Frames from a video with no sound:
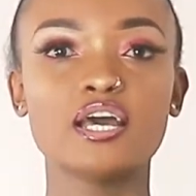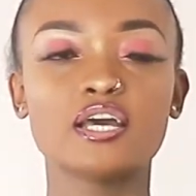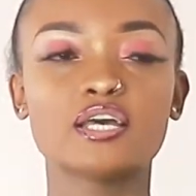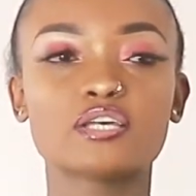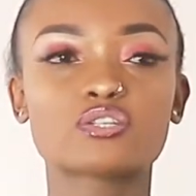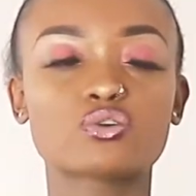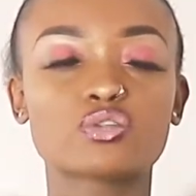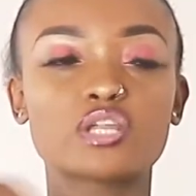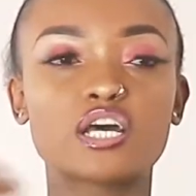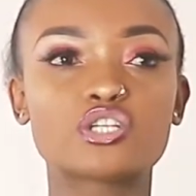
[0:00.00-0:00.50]

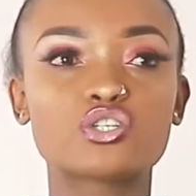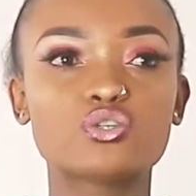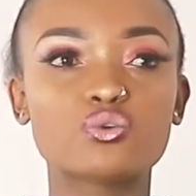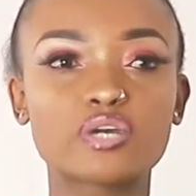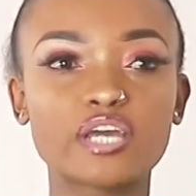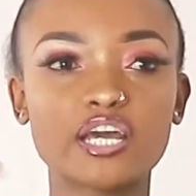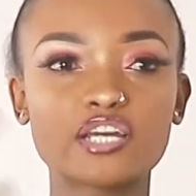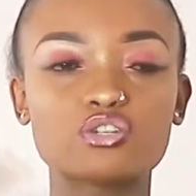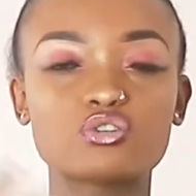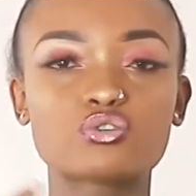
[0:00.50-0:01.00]
so that you
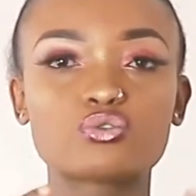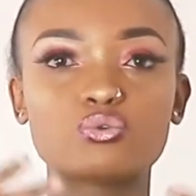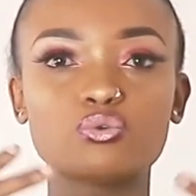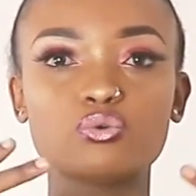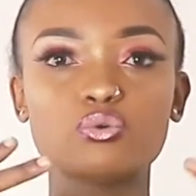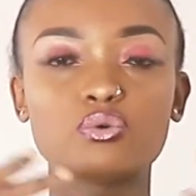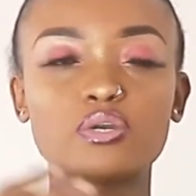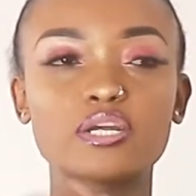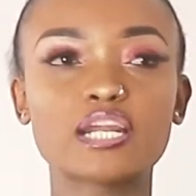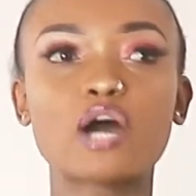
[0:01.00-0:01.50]
get
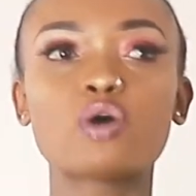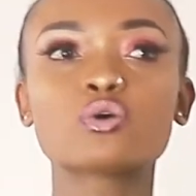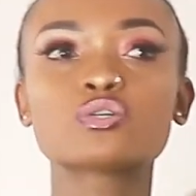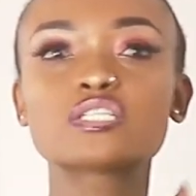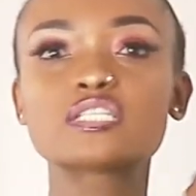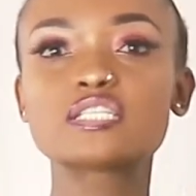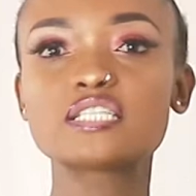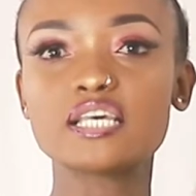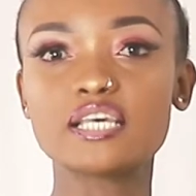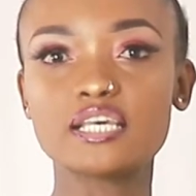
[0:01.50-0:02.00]
to now
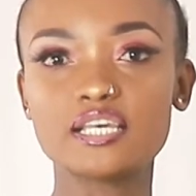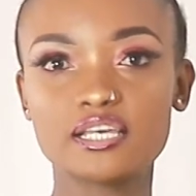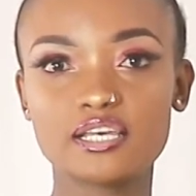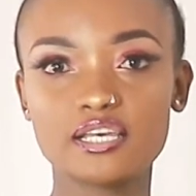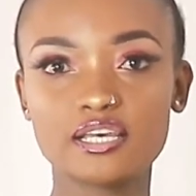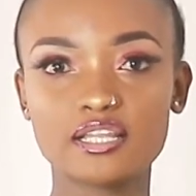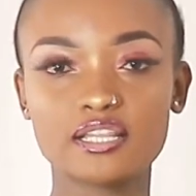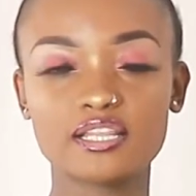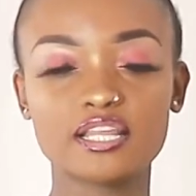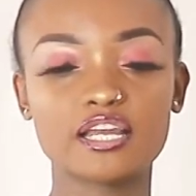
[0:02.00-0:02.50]
see,
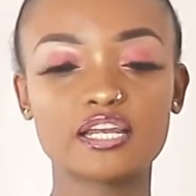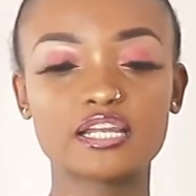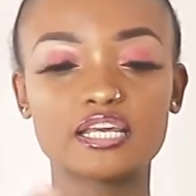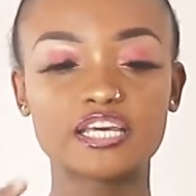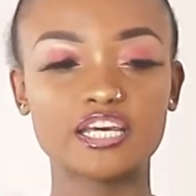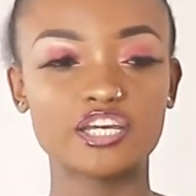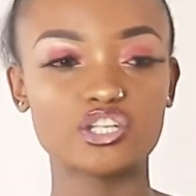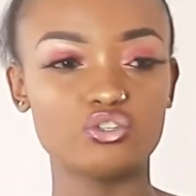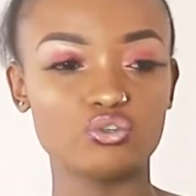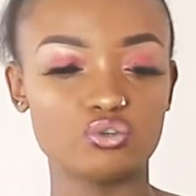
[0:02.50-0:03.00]
then
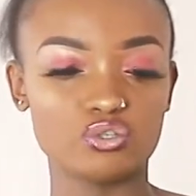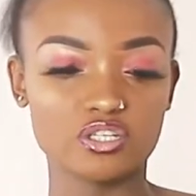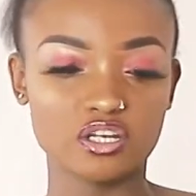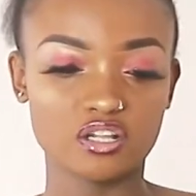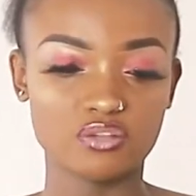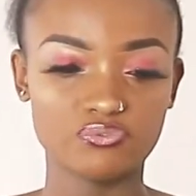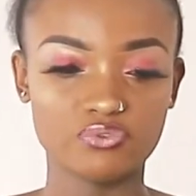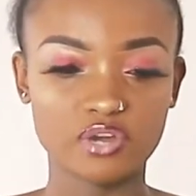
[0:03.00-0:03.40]
gauge yourself.